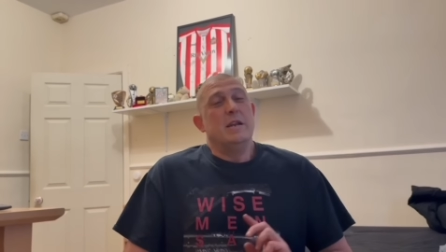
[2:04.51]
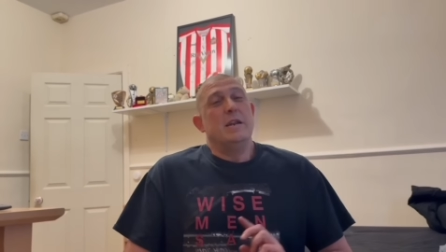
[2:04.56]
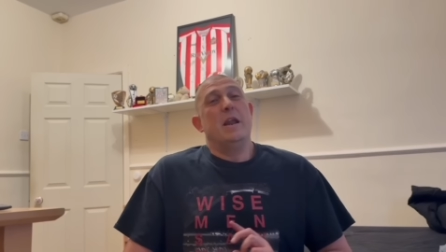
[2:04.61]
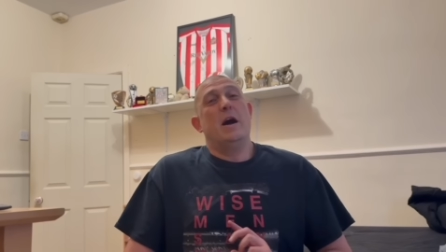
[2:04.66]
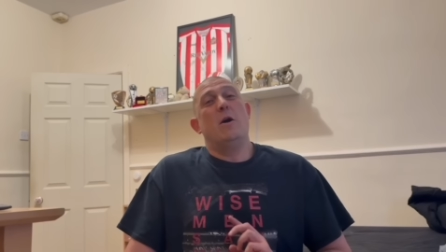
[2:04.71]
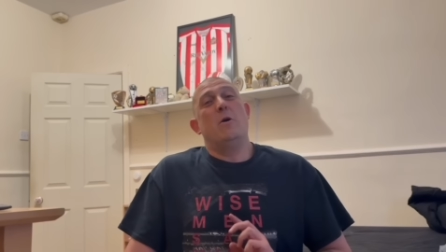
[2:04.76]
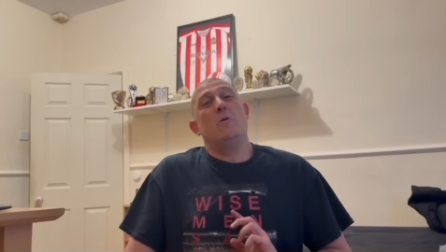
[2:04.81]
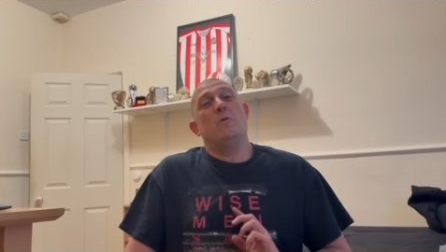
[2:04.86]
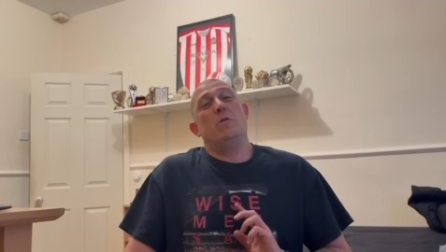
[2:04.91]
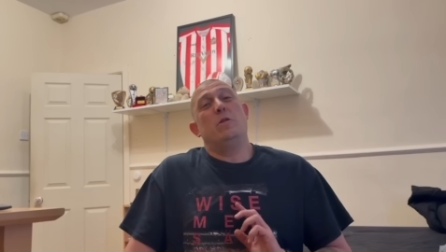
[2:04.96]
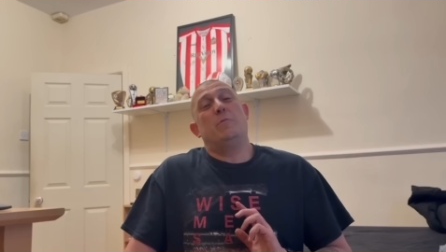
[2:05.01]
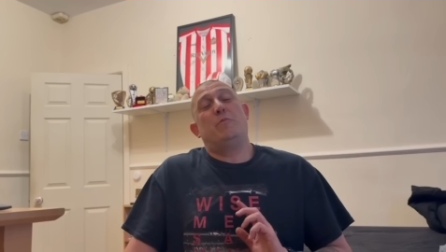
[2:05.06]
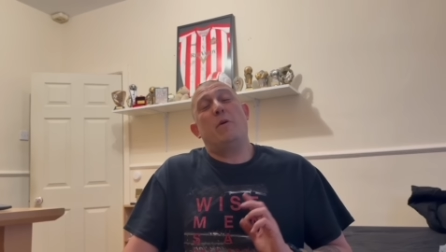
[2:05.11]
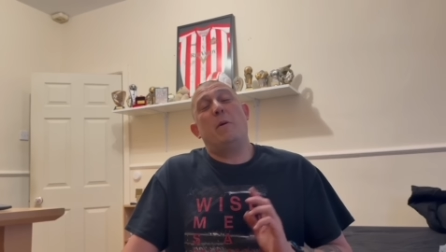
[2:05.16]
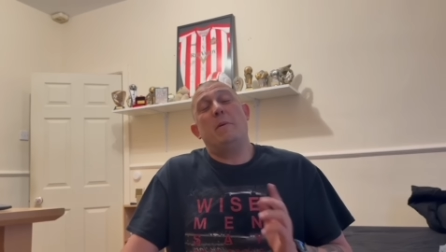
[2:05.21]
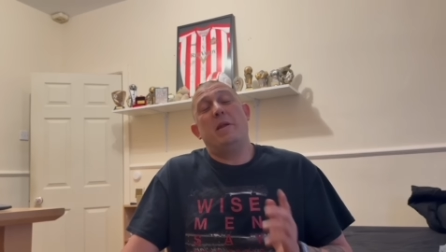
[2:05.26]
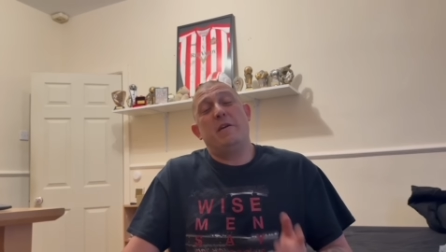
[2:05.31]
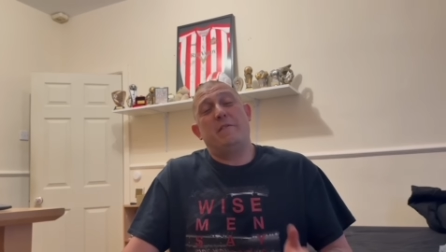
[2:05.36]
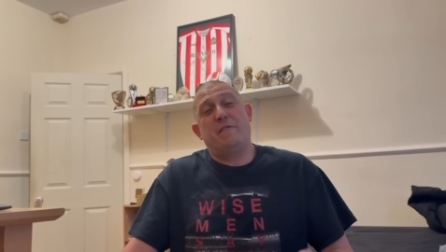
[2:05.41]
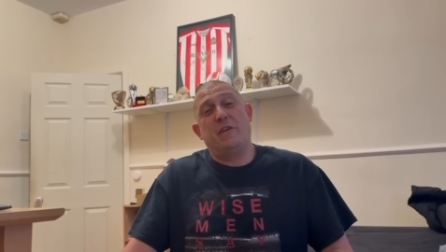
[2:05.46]
Now, the
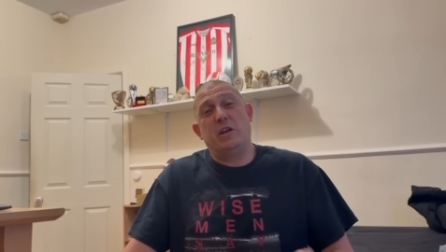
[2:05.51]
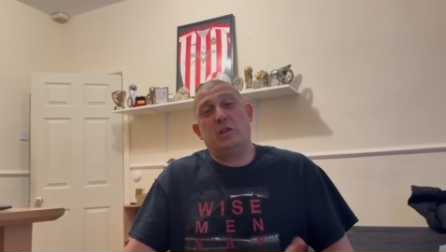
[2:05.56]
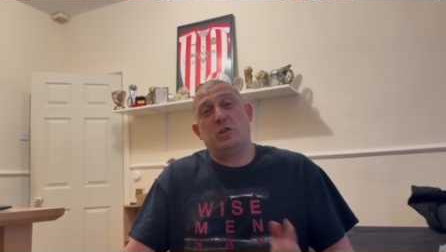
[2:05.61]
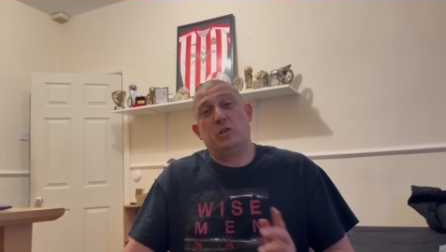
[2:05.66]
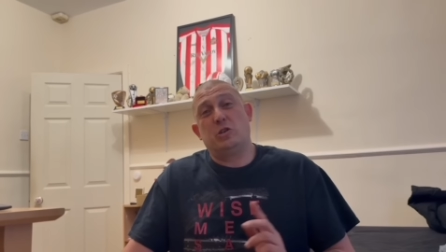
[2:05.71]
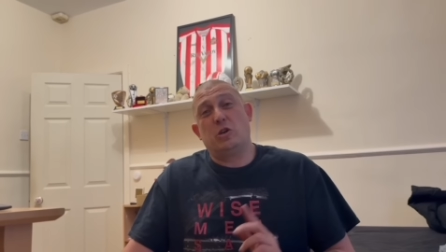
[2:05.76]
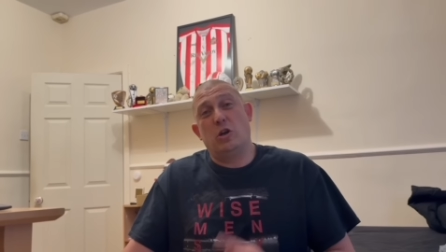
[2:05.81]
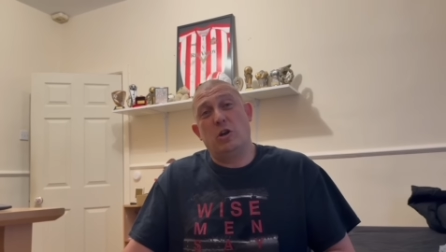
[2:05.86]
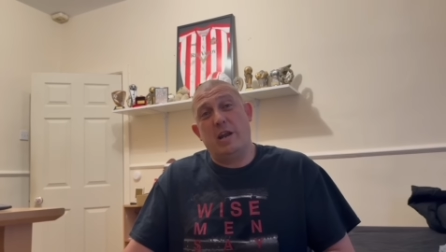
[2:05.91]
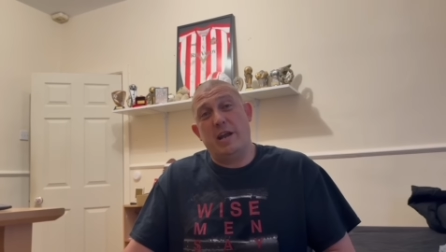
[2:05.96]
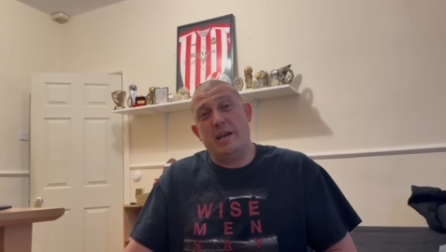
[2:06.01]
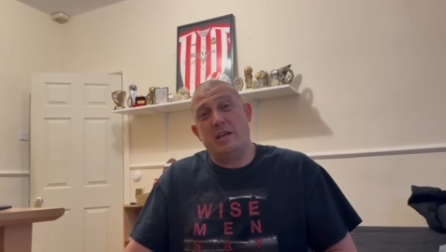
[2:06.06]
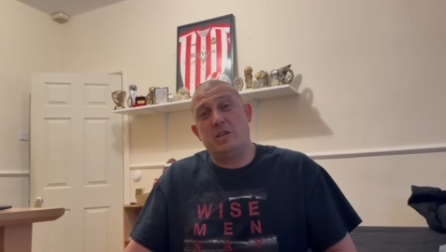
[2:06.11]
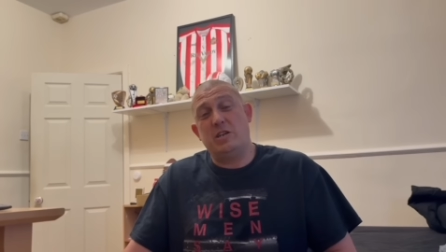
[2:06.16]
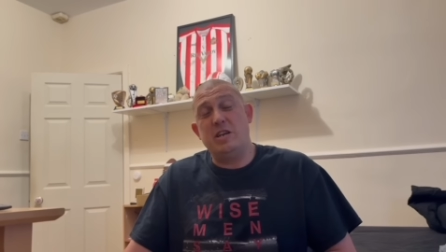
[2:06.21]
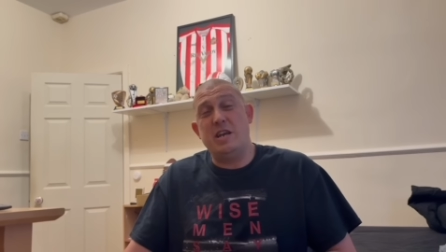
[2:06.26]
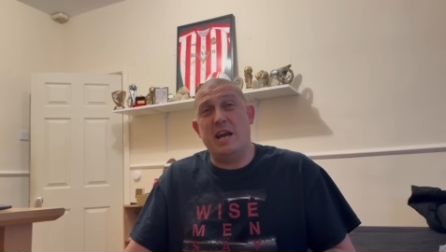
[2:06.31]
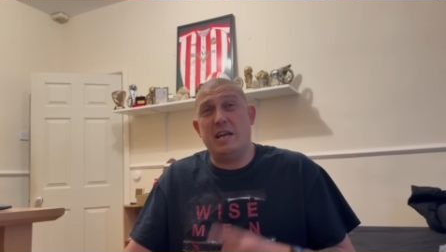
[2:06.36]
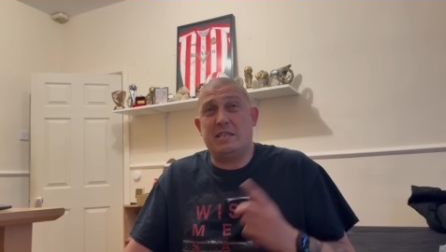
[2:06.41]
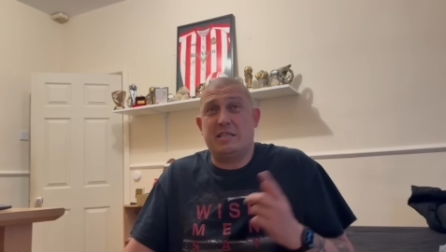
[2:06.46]
Premier League fixtures got
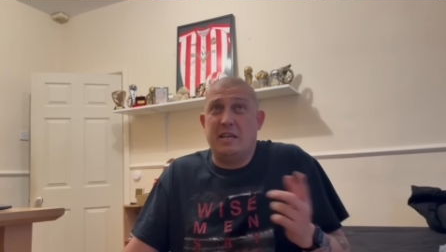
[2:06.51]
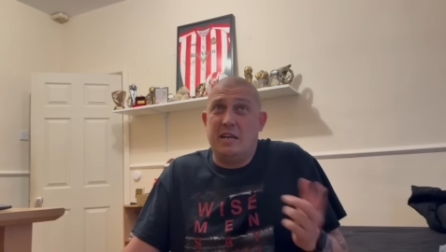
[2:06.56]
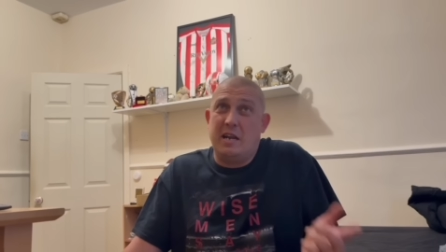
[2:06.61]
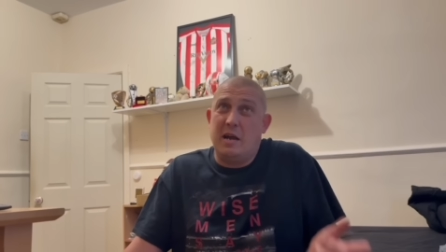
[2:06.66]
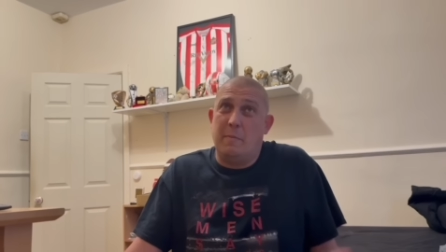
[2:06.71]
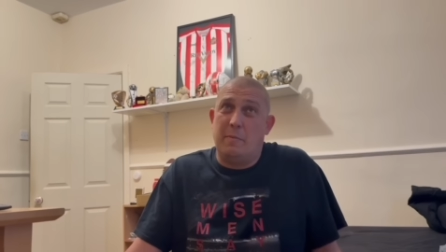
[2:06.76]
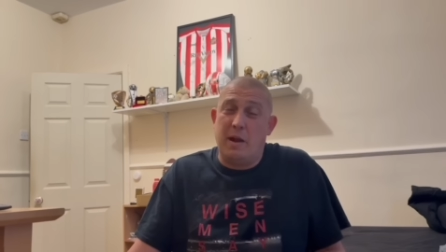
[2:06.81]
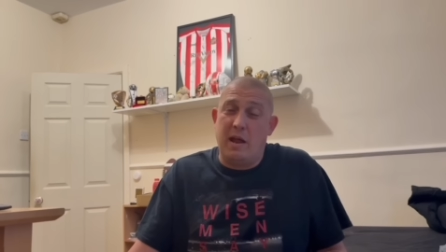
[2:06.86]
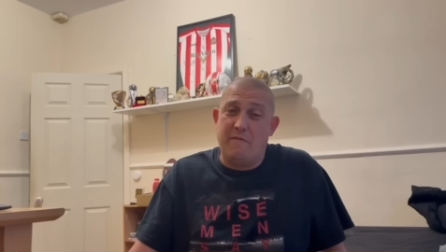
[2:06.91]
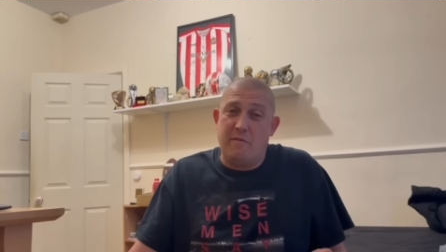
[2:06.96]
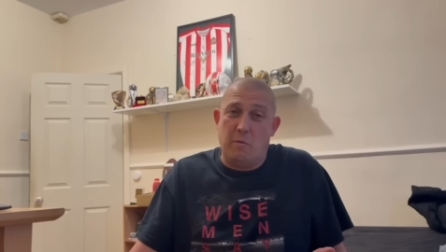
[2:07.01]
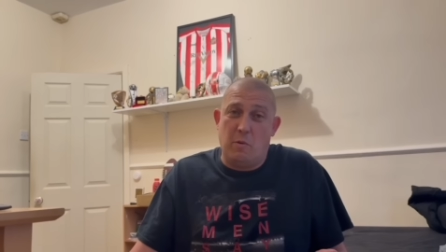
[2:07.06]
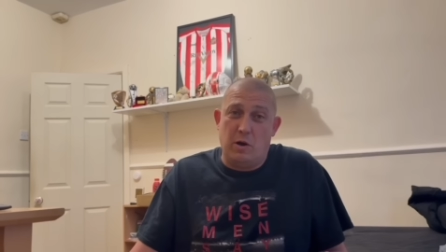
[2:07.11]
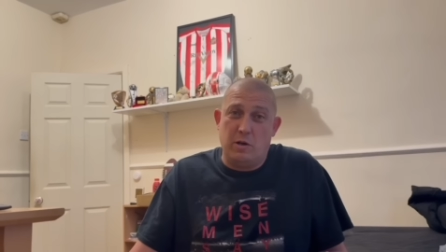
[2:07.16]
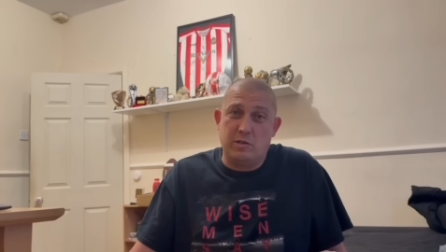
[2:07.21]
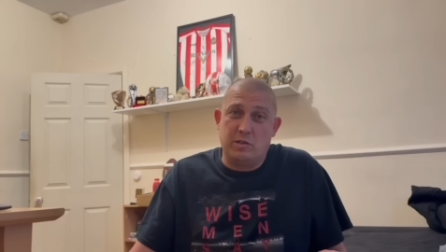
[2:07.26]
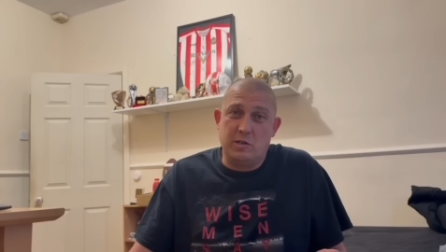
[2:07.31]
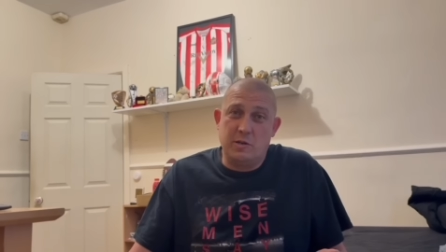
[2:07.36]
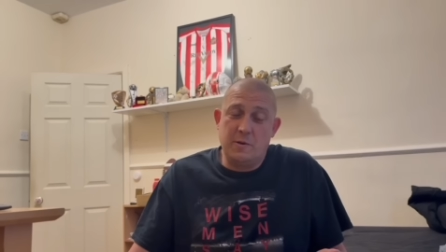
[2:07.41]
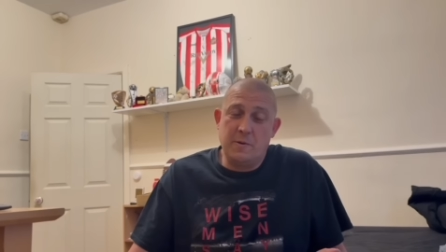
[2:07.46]
leaked yesterday, I believe it
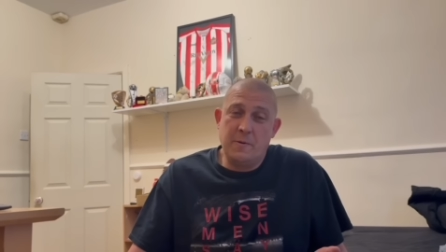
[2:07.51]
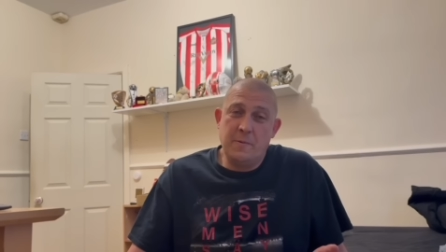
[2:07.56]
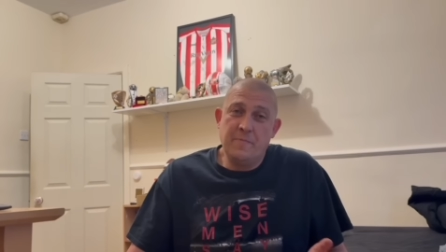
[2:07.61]
was.